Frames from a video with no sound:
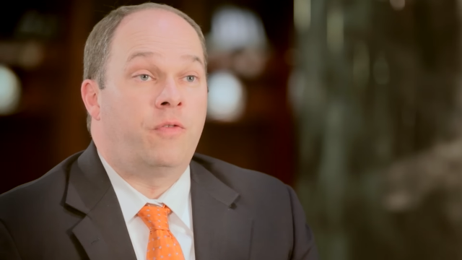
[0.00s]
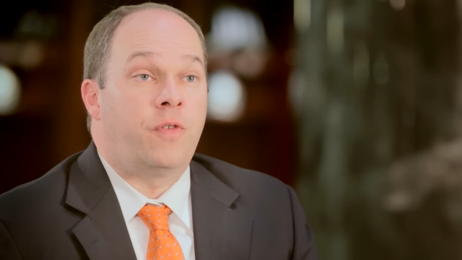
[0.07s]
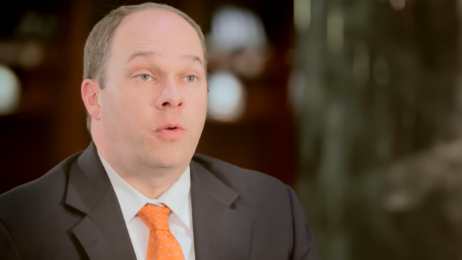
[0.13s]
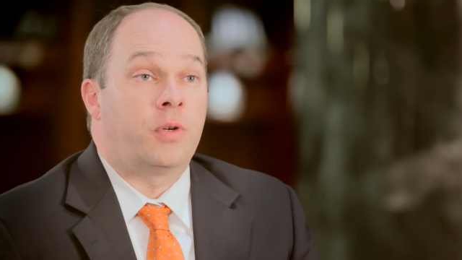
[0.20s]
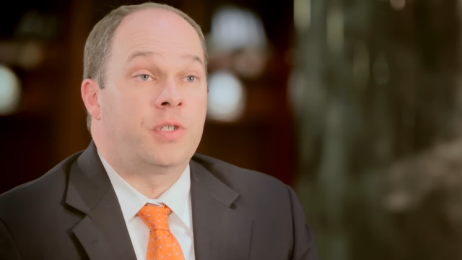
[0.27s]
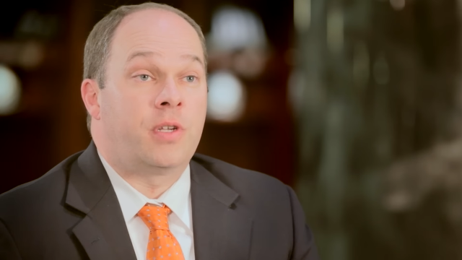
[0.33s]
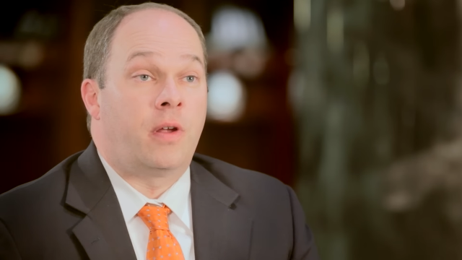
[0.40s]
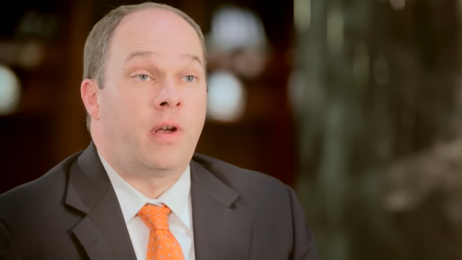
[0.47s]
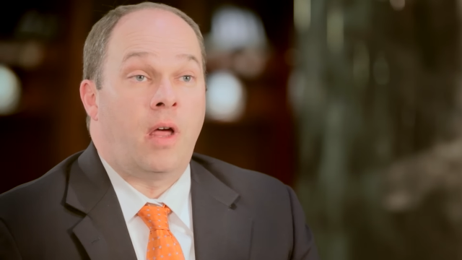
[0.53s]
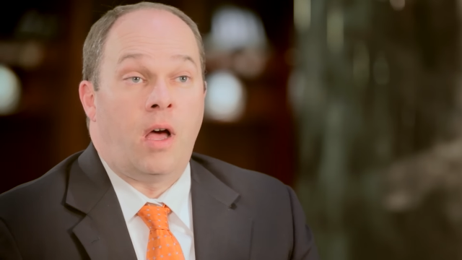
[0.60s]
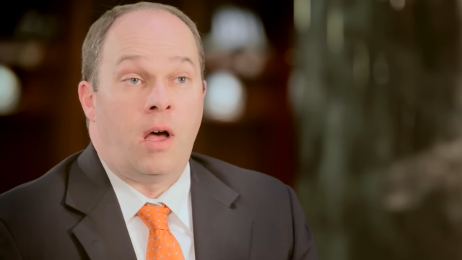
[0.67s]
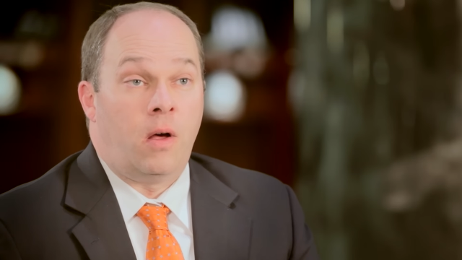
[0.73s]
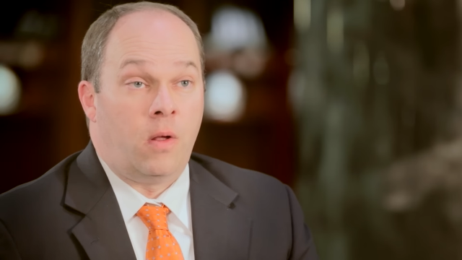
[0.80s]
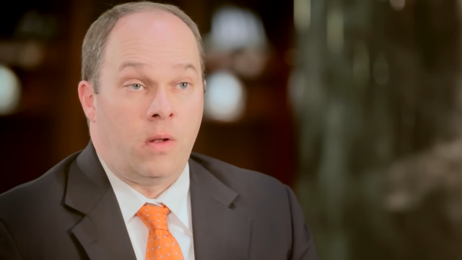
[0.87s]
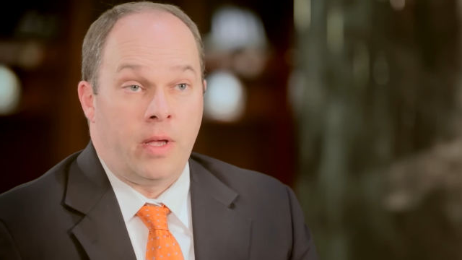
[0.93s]
focus on
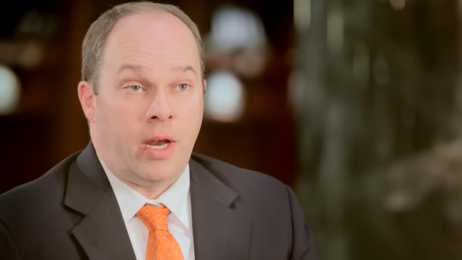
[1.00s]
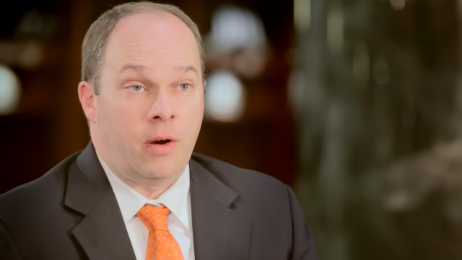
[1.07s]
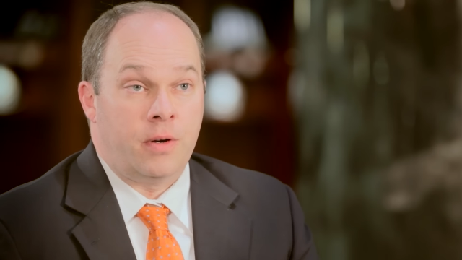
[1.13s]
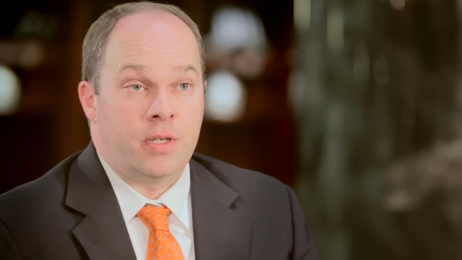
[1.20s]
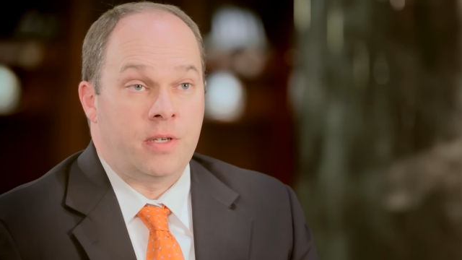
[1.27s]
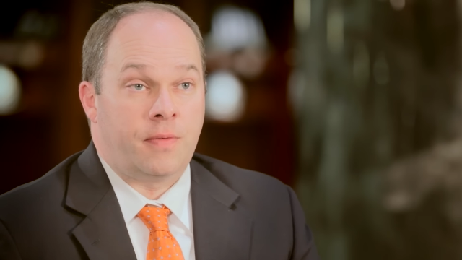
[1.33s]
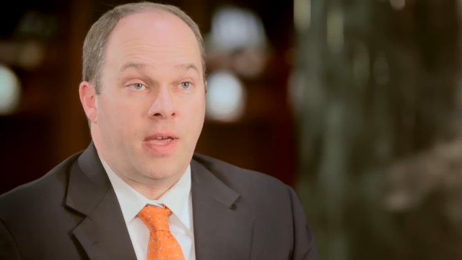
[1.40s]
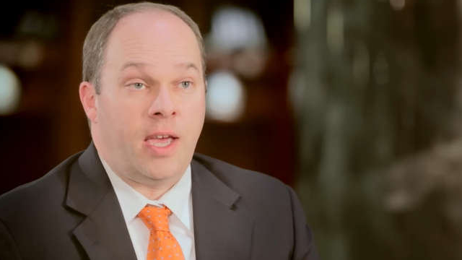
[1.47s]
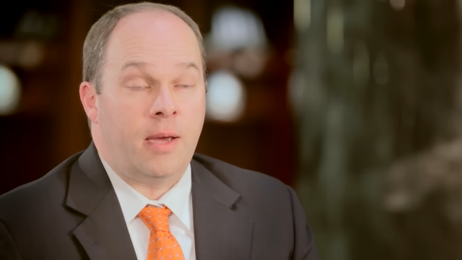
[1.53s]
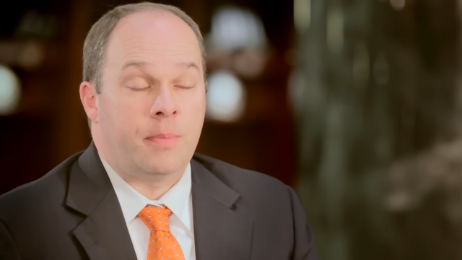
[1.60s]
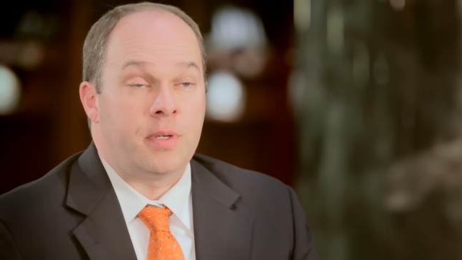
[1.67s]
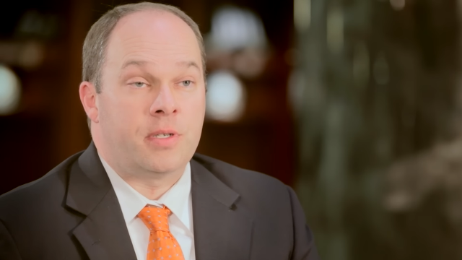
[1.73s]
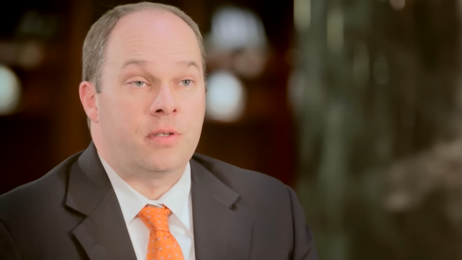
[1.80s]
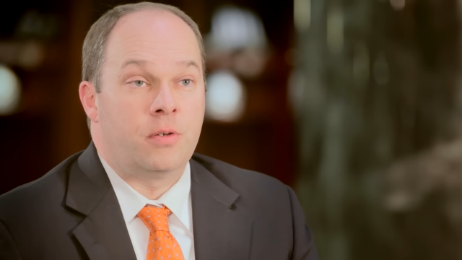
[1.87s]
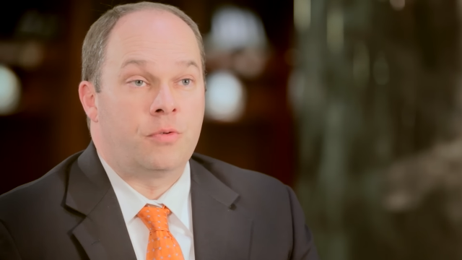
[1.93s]
all areas of
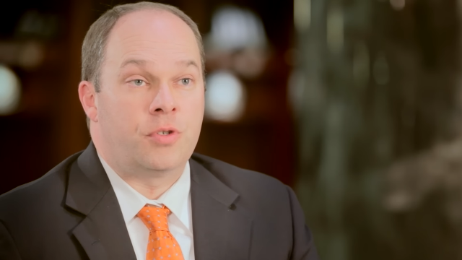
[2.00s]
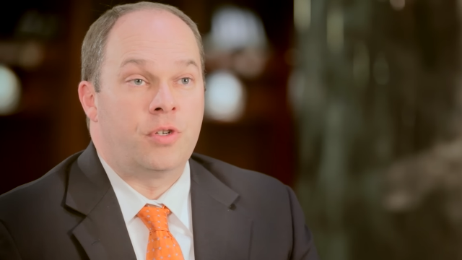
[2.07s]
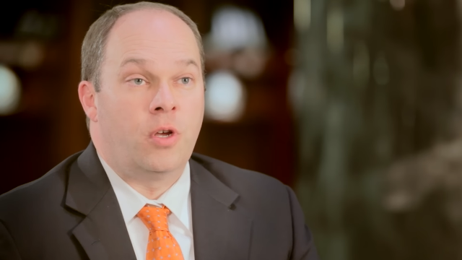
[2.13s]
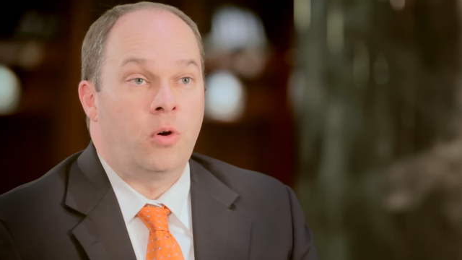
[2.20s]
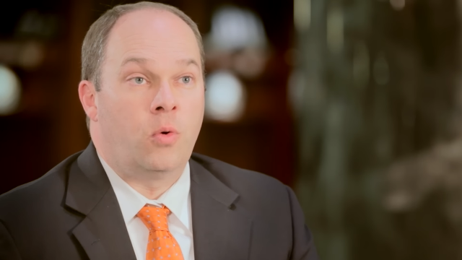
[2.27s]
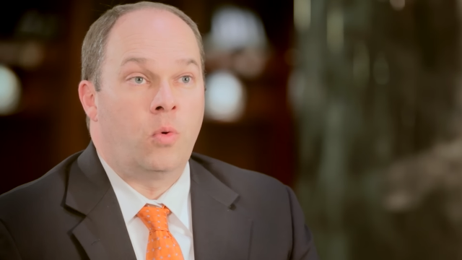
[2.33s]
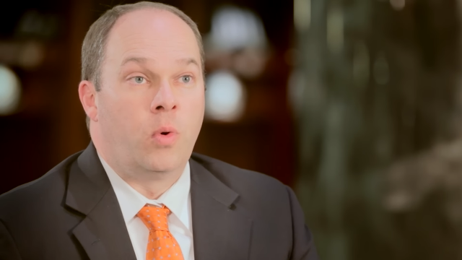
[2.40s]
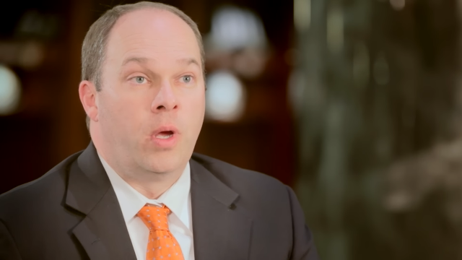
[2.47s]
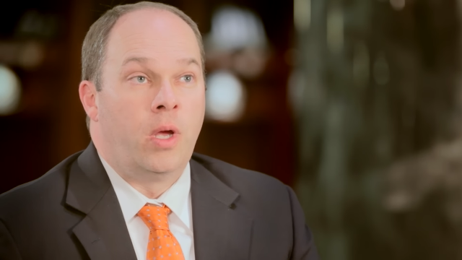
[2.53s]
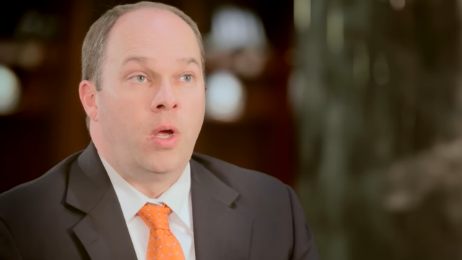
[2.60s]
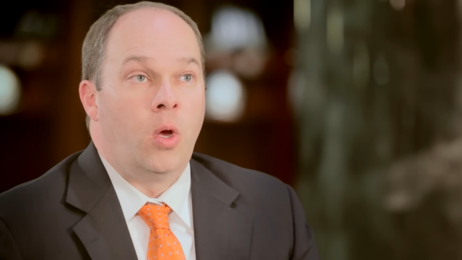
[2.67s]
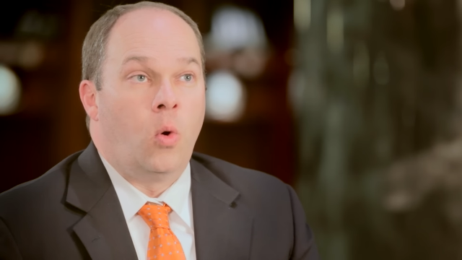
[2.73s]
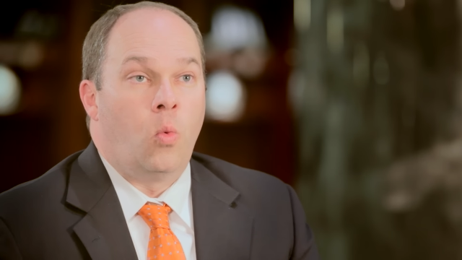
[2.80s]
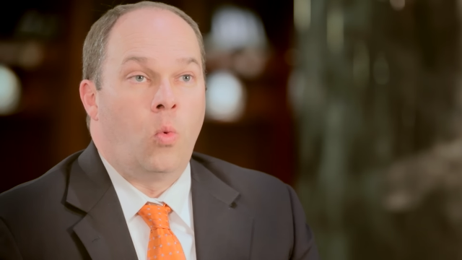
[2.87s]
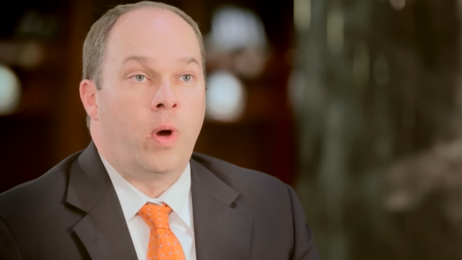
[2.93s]
campus. There's no
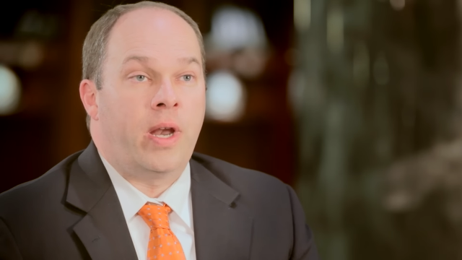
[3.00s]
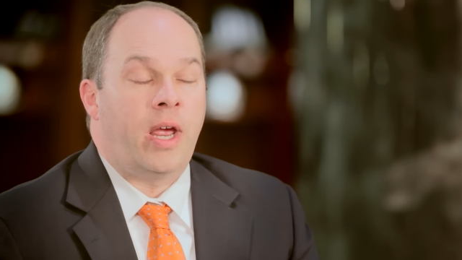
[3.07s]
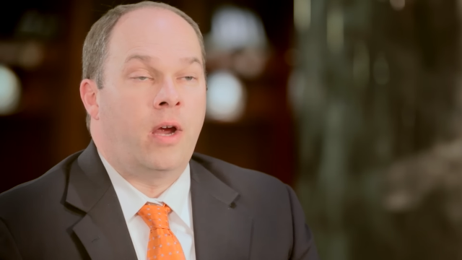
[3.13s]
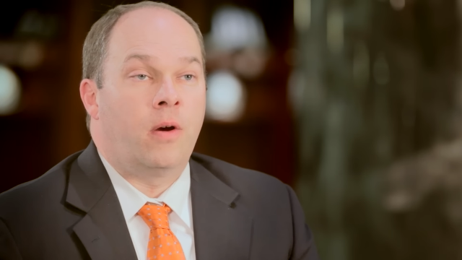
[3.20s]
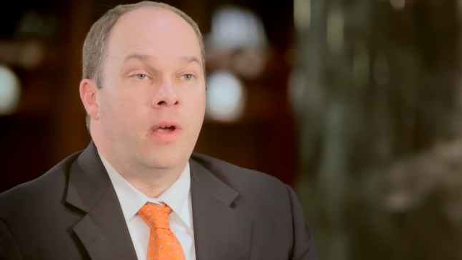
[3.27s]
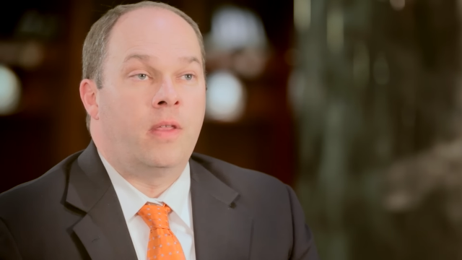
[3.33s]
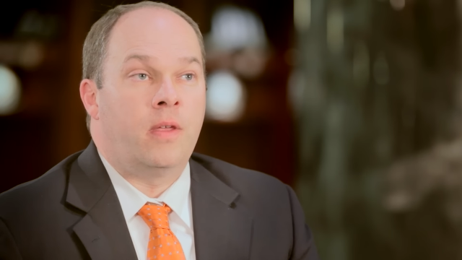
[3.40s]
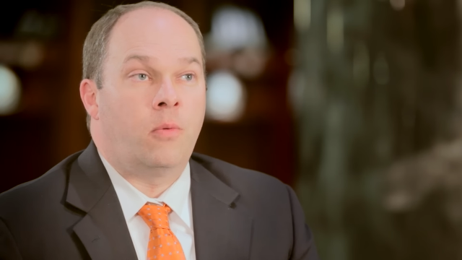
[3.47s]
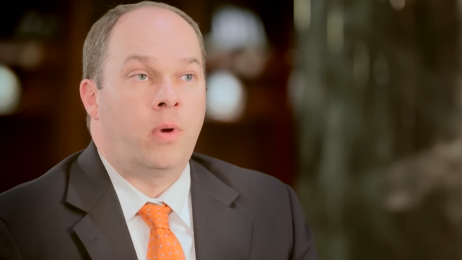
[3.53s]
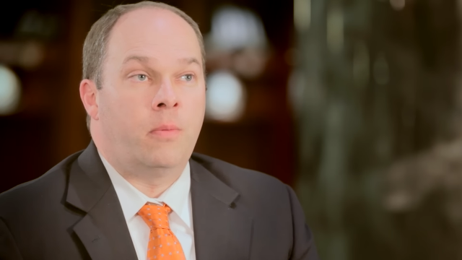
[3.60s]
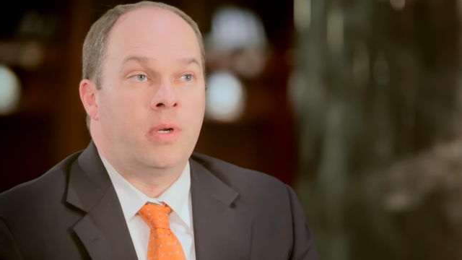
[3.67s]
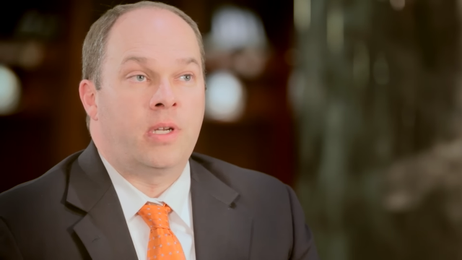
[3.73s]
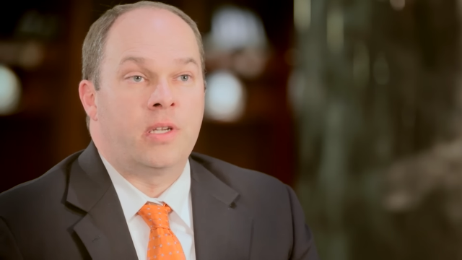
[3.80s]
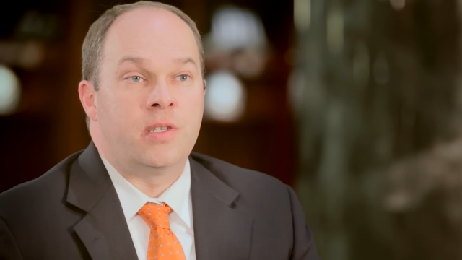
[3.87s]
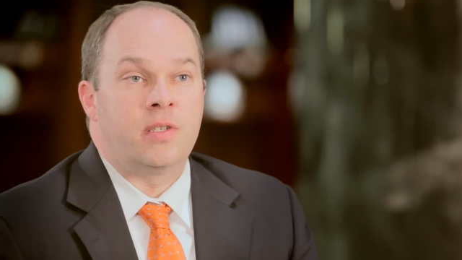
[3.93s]
one area that we
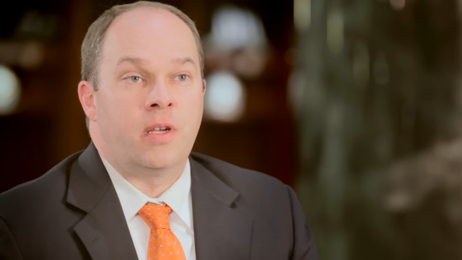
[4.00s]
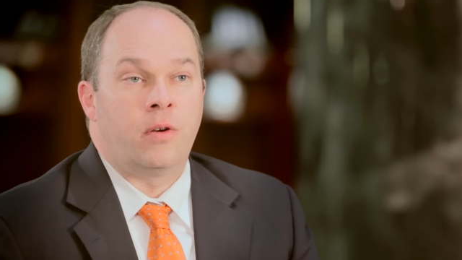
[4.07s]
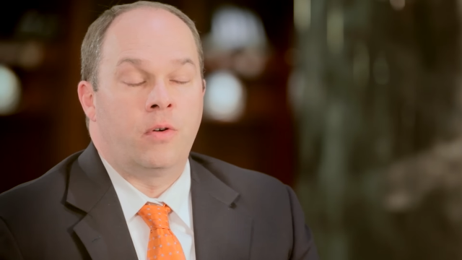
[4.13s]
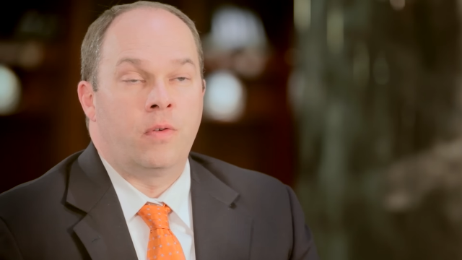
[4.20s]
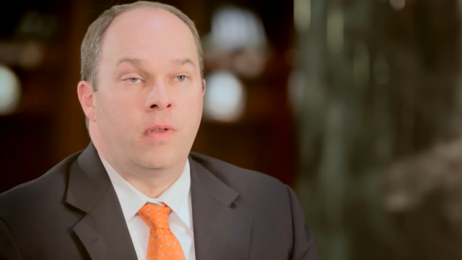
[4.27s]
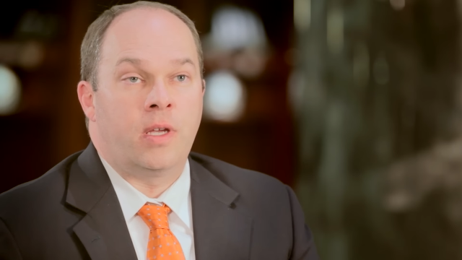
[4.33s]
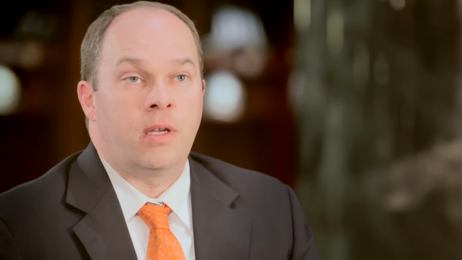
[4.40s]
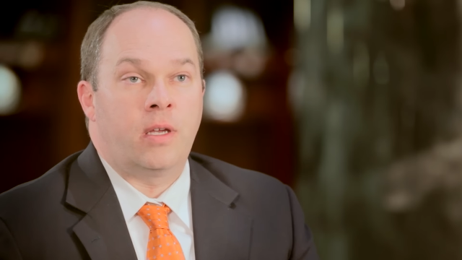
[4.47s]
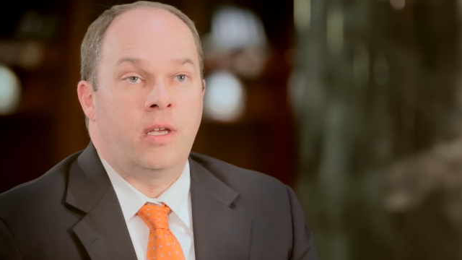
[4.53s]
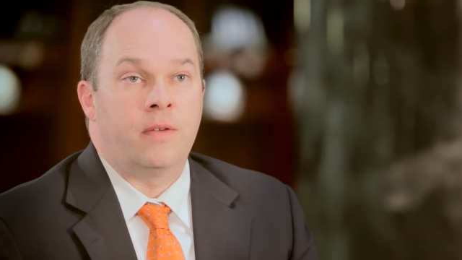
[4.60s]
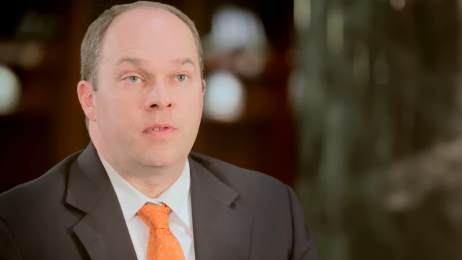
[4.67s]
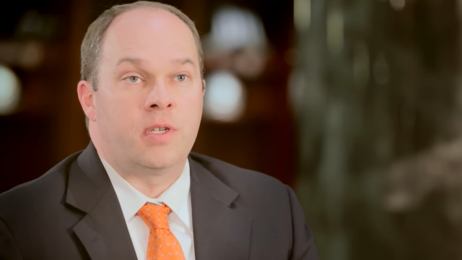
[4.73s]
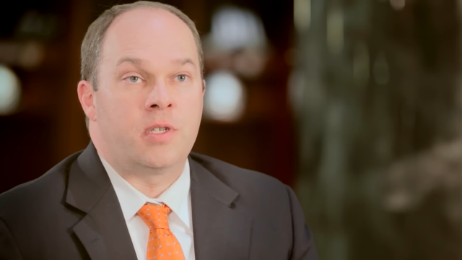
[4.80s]
would consider that gives